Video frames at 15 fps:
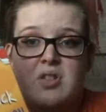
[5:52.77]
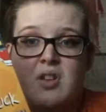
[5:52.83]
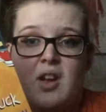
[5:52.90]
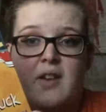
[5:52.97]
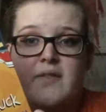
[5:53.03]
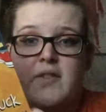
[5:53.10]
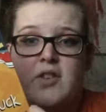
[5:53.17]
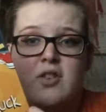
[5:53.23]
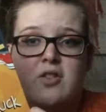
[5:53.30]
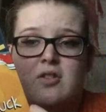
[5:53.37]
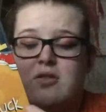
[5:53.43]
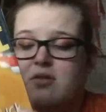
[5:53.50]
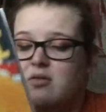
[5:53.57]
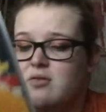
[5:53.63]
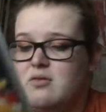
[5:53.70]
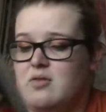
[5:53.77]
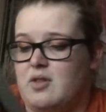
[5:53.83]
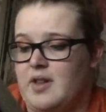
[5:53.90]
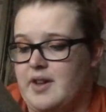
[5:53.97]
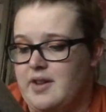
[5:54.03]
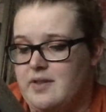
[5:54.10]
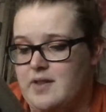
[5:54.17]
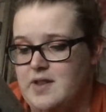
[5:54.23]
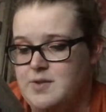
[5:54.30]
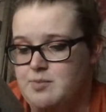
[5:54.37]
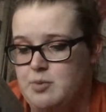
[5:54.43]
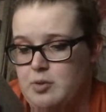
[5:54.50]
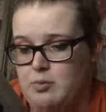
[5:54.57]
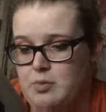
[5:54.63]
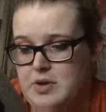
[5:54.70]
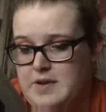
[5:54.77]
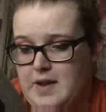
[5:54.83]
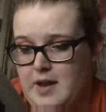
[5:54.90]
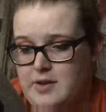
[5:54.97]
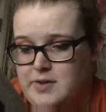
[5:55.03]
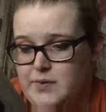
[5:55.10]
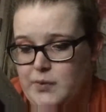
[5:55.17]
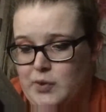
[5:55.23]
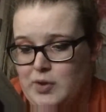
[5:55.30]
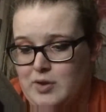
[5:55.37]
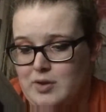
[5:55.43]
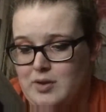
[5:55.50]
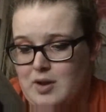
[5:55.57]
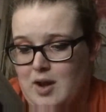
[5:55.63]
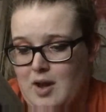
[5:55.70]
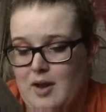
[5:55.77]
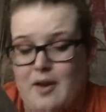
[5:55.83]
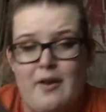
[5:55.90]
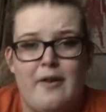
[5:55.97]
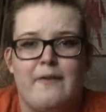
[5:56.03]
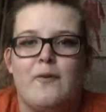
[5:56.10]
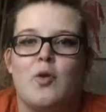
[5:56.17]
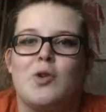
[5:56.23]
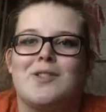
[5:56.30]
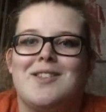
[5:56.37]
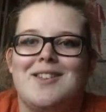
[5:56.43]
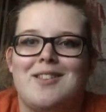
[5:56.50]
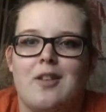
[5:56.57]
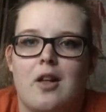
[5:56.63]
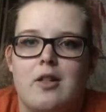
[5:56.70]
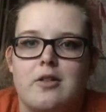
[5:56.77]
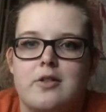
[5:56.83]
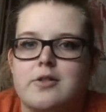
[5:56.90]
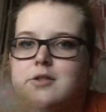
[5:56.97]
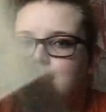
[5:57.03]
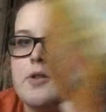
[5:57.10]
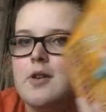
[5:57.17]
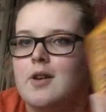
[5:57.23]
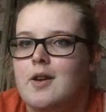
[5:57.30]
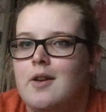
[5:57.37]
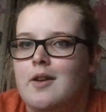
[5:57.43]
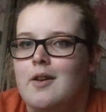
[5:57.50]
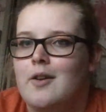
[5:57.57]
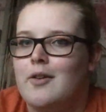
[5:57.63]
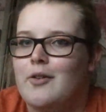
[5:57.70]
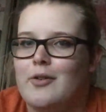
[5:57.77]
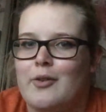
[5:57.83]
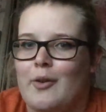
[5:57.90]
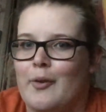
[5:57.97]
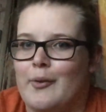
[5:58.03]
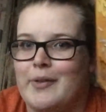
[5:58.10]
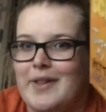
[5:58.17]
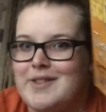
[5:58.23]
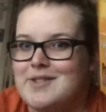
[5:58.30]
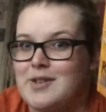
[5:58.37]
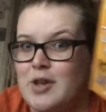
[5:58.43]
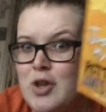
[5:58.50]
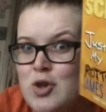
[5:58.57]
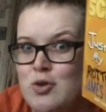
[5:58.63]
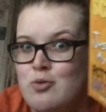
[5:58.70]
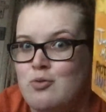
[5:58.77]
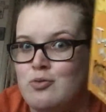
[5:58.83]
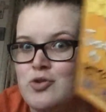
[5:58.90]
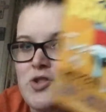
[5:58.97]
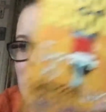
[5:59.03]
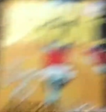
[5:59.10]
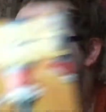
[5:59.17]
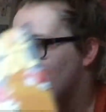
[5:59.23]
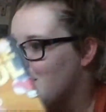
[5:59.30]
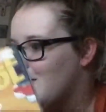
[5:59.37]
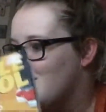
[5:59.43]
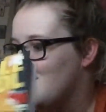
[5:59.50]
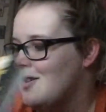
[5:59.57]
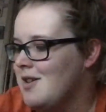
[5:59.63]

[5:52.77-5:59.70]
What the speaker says: I figured like this book retails for $14, so that's a huge saving.